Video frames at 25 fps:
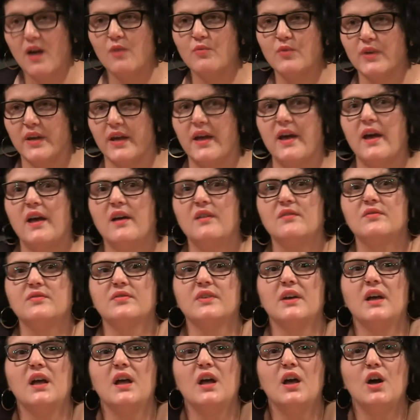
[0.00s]
we
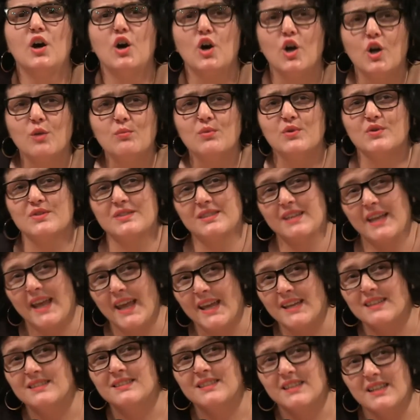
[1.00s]
have almost
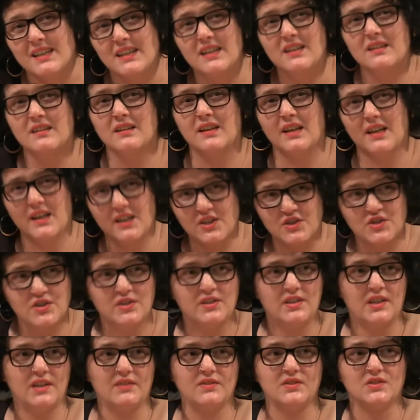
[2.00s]
18
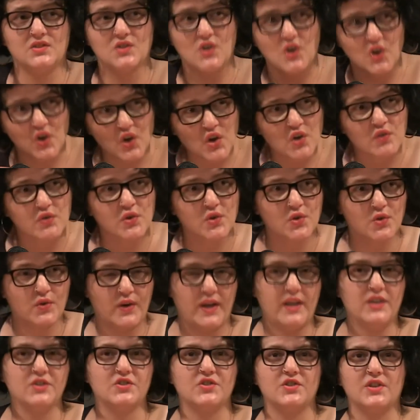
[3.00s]
initiatives all over
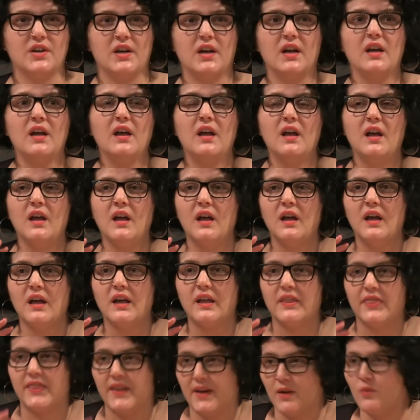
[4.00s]
Croatia
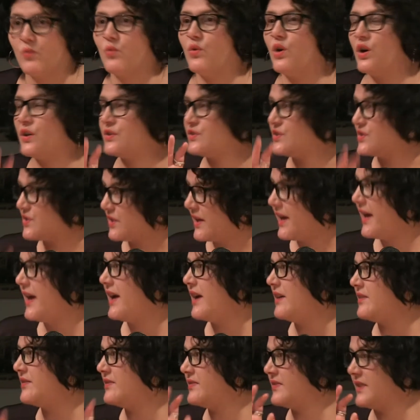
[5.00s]
that want to
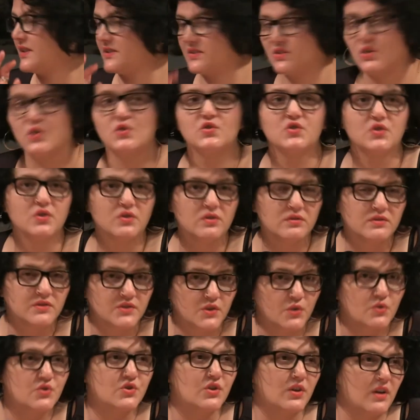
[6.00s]
have a social
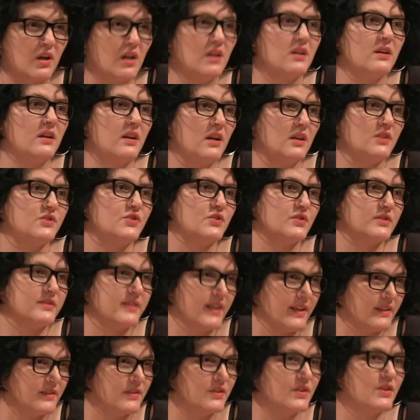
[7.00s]
culture
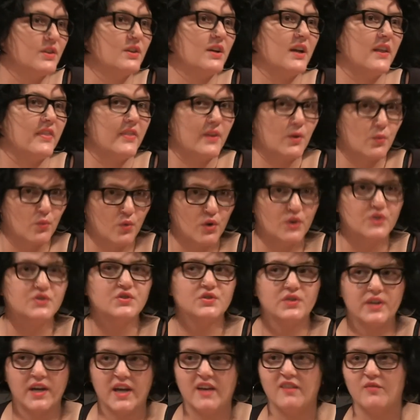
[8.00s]
center and that want
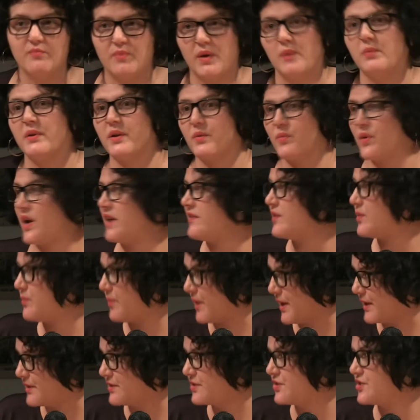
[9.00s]
to have public-private
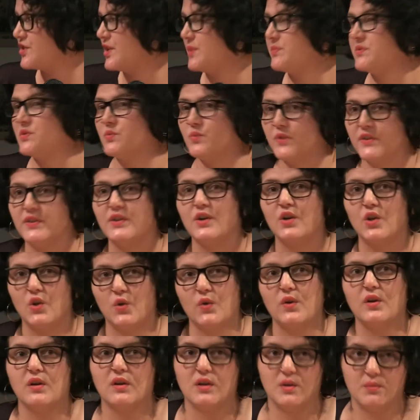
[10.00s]
partnerships with their
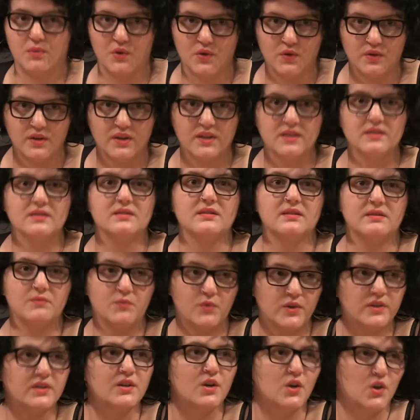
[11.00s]
local communities,
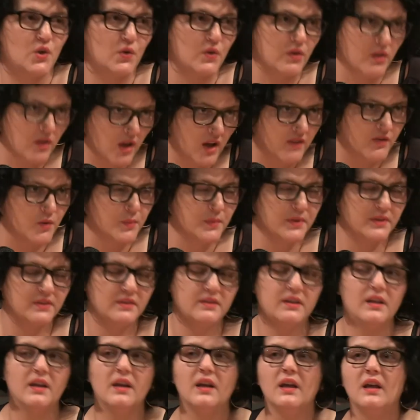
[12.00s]
with their local
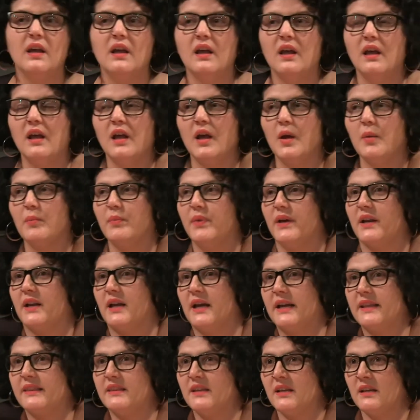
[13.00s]
government. But
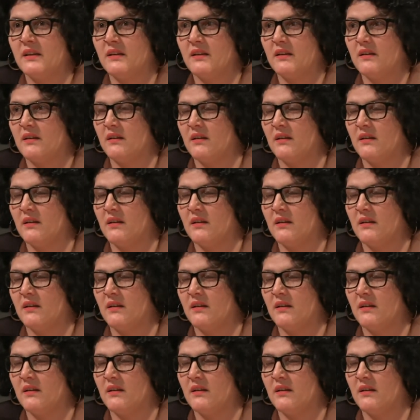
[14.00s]
I think